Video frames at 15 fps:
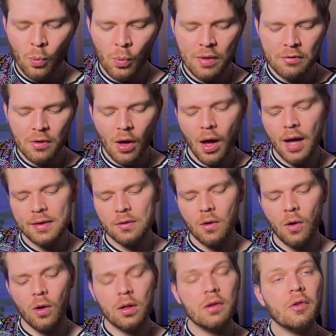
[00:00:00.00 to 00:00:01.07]
we've got
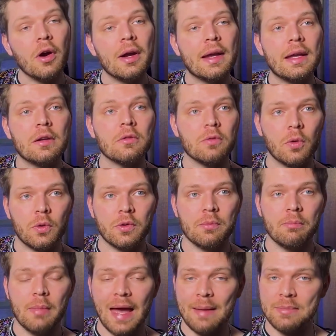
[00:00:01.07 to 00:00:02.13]
all of our intervals
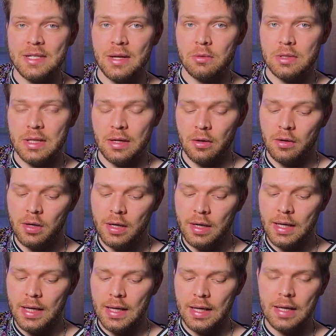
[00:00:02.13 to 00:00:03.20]
mapped out here
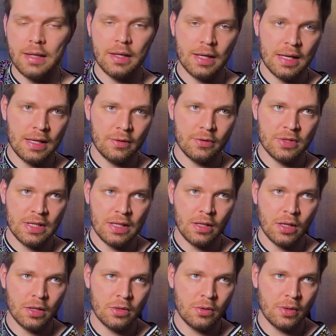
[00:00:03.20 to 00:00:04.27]
in the key of C.
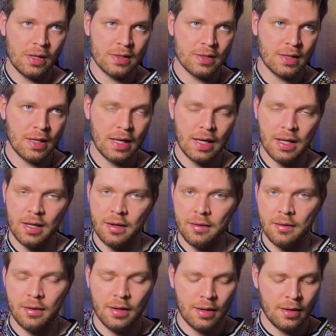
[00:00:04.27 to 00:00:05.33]
You can do this
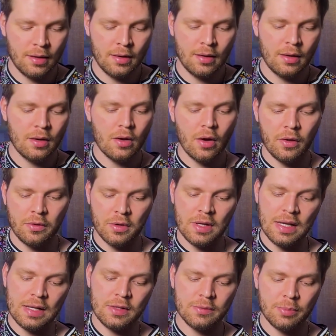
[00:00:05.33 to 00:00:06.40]
in other
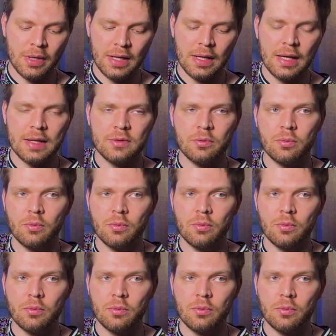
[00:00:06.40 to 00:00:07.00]
keys, but it's